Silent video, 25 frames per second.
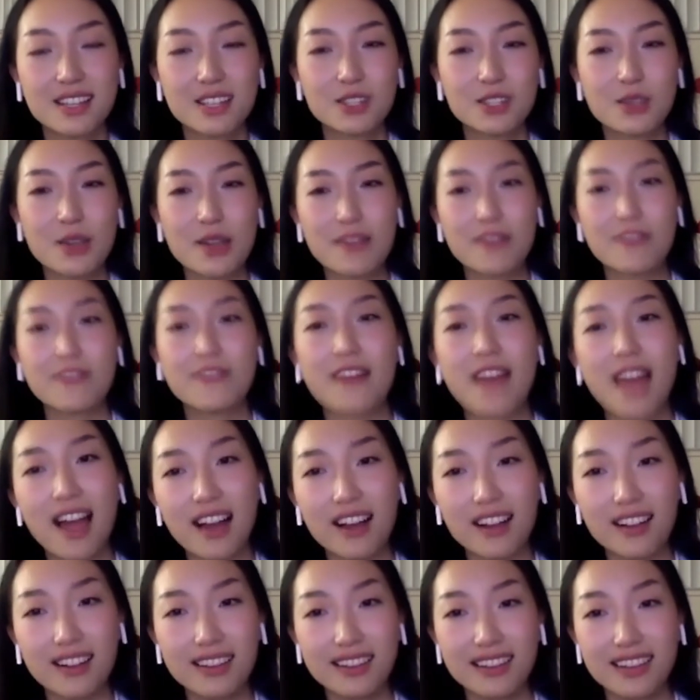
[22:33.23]
So I
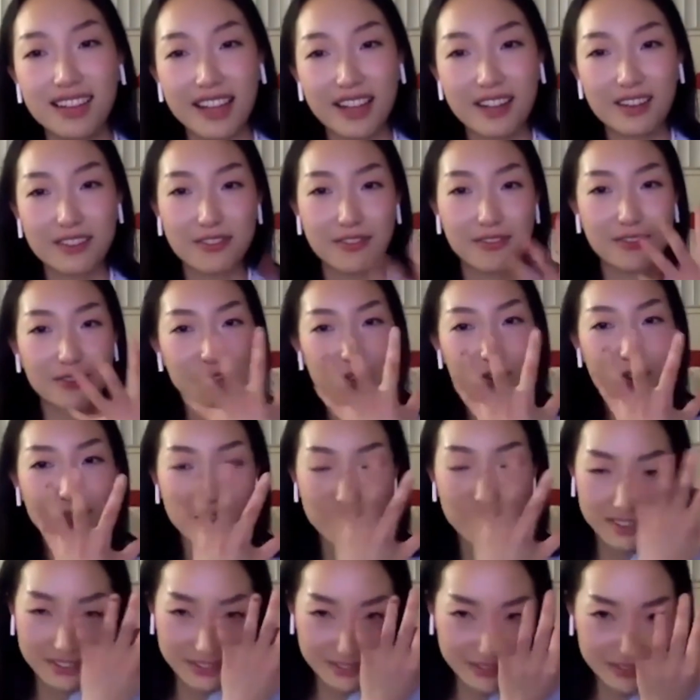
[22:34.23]
fell like
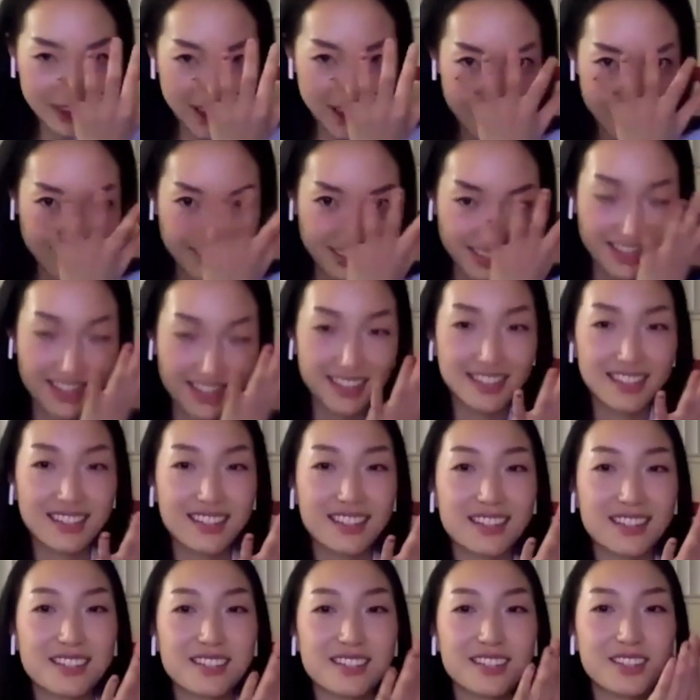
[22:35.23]
full face in
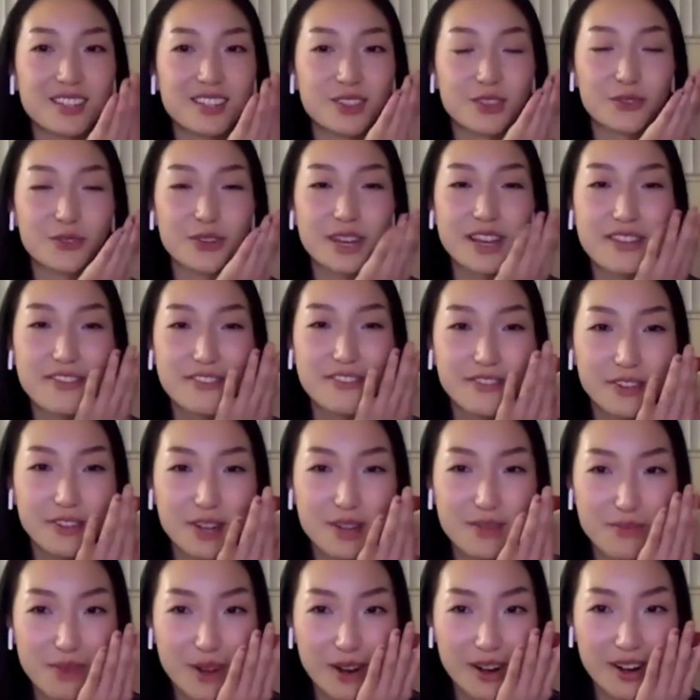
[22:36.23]
the three
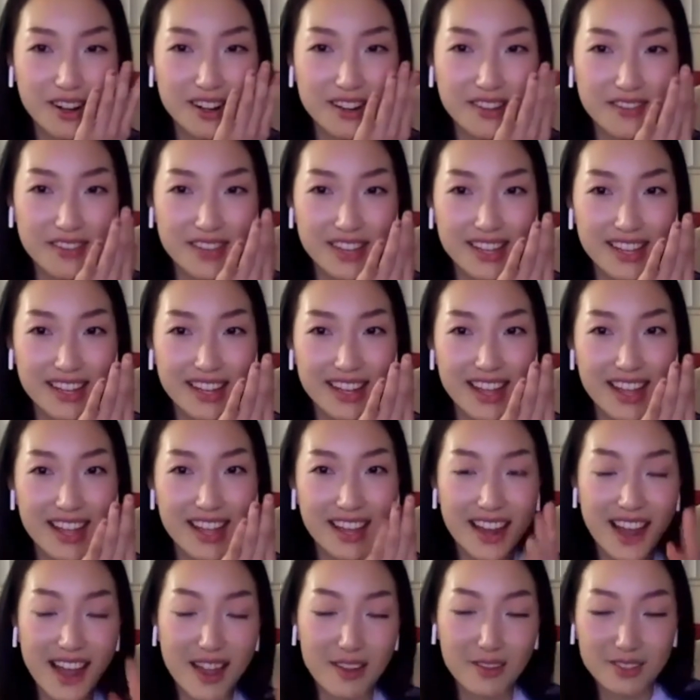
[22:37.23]
foot part of it.
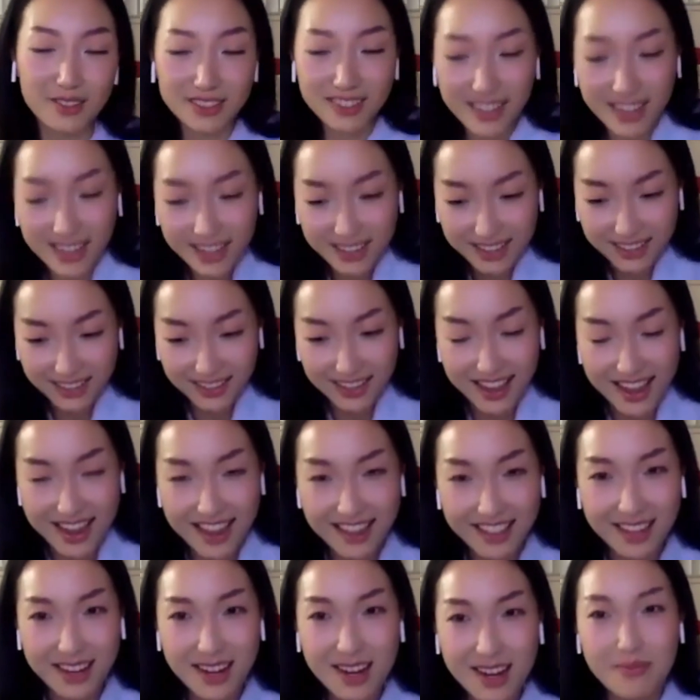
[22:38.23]
And I was like
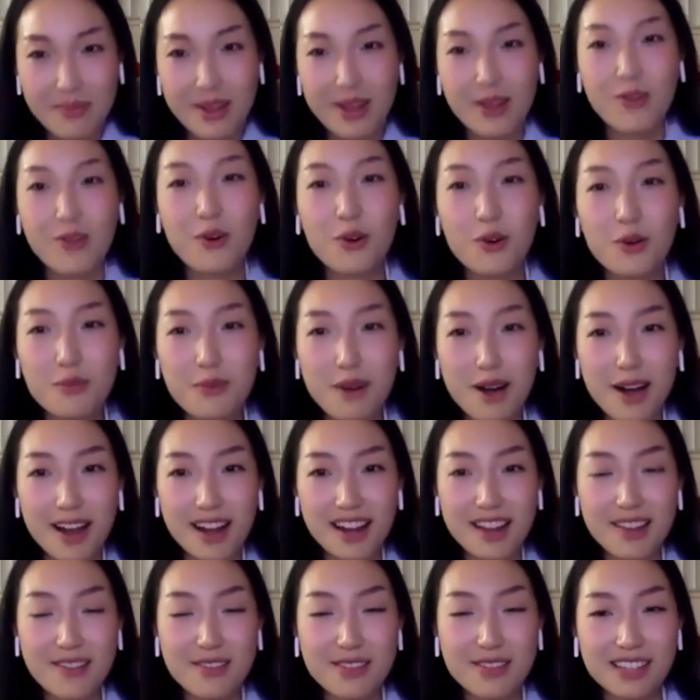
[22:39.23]
lying there and my whole
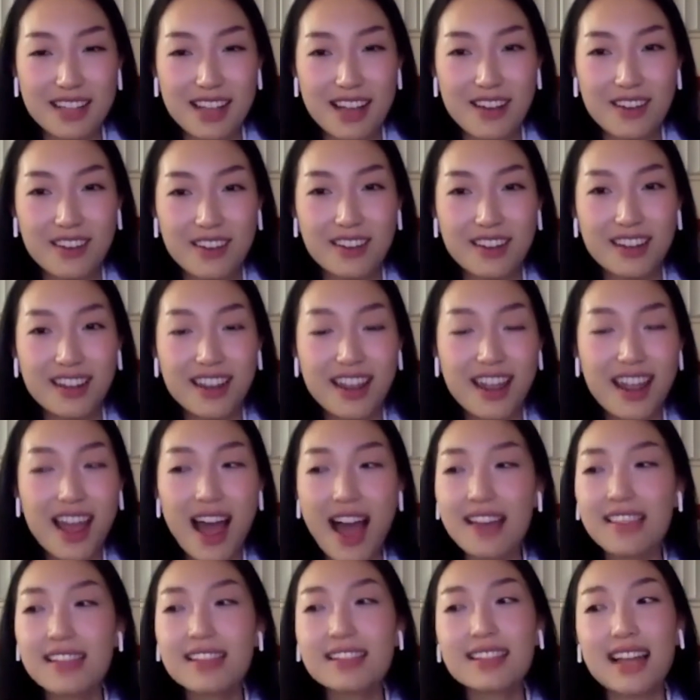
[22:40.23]
body was out.
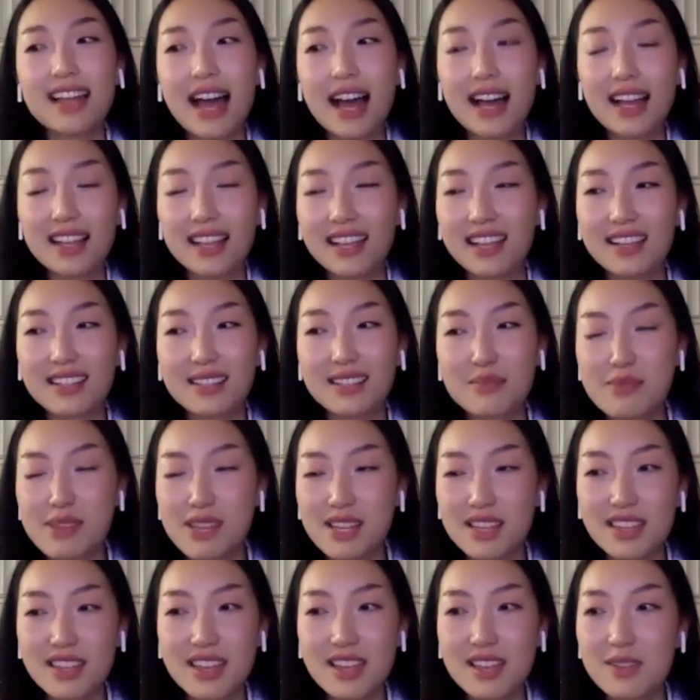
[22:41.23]
I think that like is a
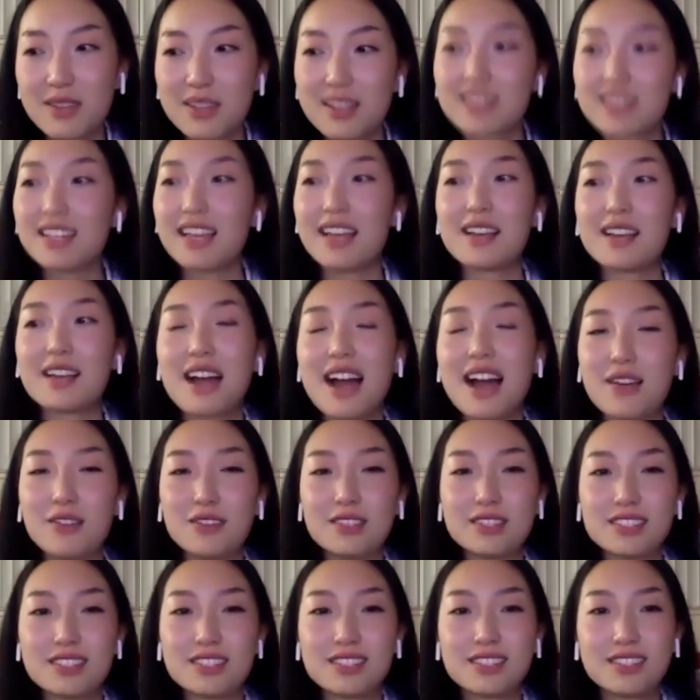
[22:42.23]
big thing because like I
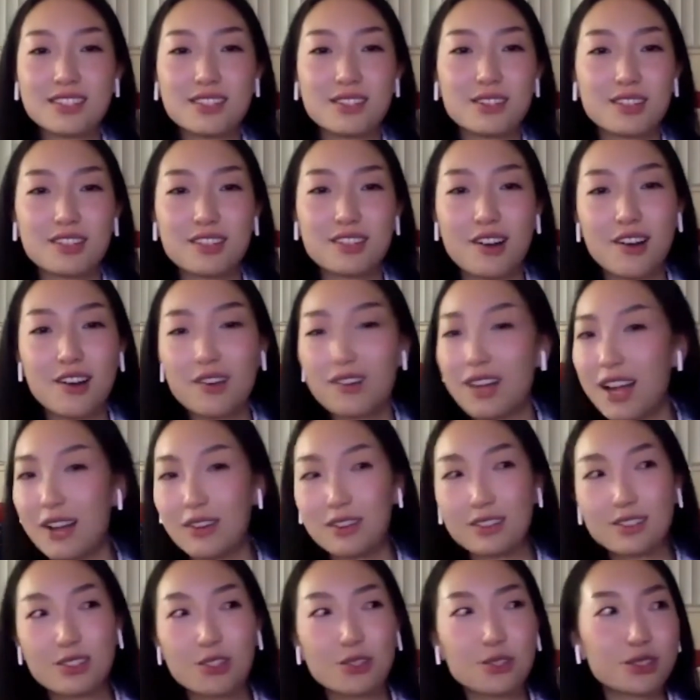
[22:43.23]
was I
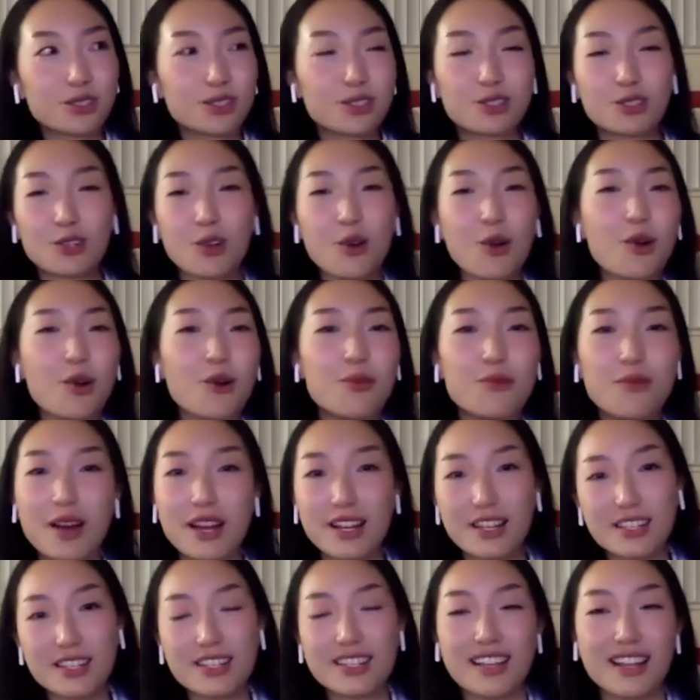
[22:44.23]
was told so
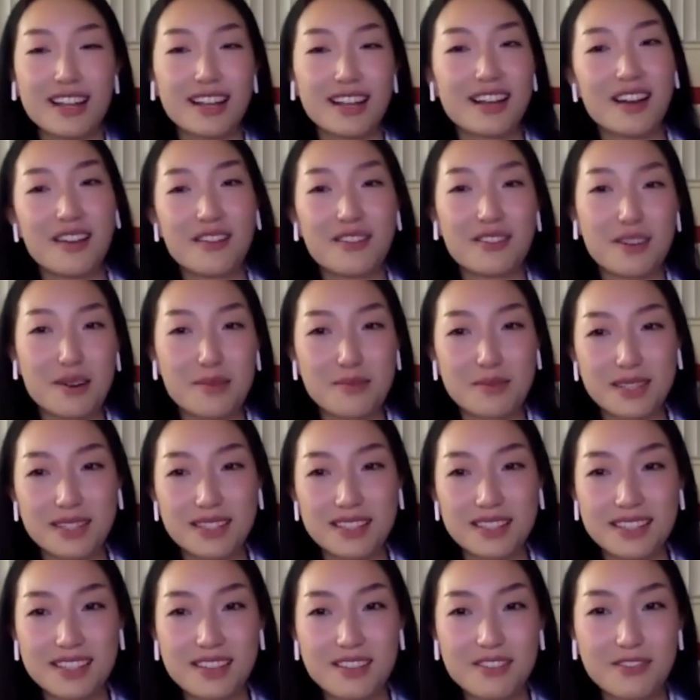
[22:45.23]
much to like cover up
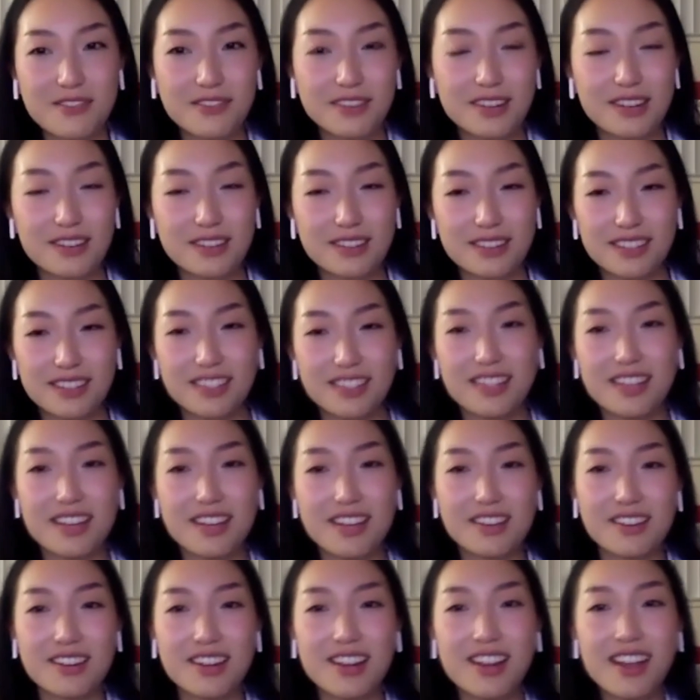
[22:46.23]
and stuff when I was a
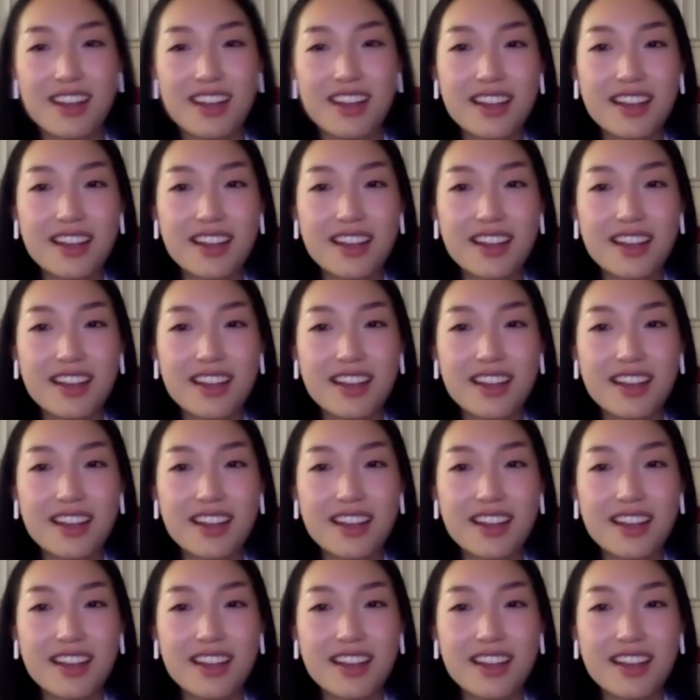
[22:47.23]
teenager